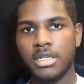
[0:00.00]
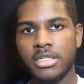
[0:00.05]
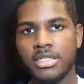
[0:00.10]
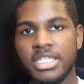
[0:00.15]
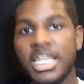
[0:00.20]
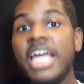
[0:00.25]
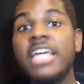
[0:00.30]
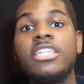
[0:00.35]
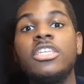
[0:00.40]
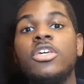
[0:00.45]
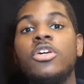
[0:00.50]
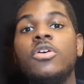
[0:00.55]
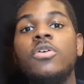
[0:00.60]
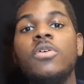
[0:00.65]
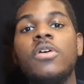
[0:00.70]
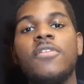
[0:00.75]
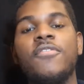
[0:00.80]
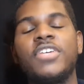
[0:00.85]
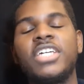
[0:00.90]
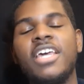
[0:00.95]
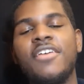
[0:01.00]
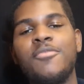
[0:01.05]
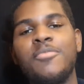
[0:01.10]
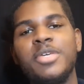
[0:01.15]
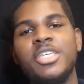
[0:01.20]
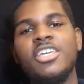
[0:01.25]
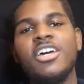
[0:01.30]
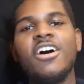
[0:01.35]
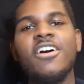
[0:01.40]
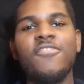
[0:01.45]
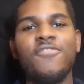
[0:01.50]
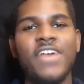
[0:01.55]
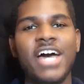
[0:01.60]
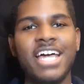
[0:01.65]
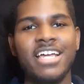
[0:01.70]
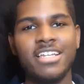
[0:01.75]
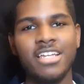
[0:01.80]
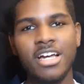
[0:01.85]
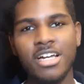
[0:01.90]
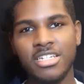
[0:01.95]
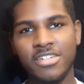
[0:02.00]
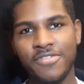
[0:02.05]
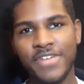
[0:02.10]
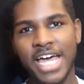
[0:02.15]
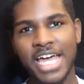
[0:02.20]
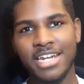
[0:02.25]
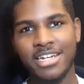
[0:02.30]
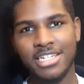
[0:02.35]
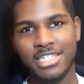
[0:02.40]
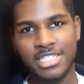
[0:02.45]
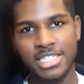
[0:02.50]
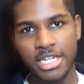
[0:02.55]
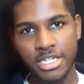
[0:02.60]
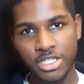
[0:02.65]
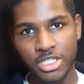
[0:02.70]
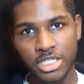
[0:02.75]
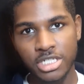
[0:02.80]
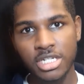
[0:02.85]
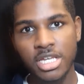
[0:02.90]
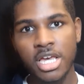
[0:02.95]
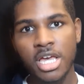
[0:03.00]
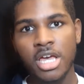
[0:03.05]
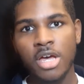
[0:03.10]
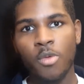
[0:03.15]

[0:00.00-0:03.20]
Thank you for giving me your undivided attention.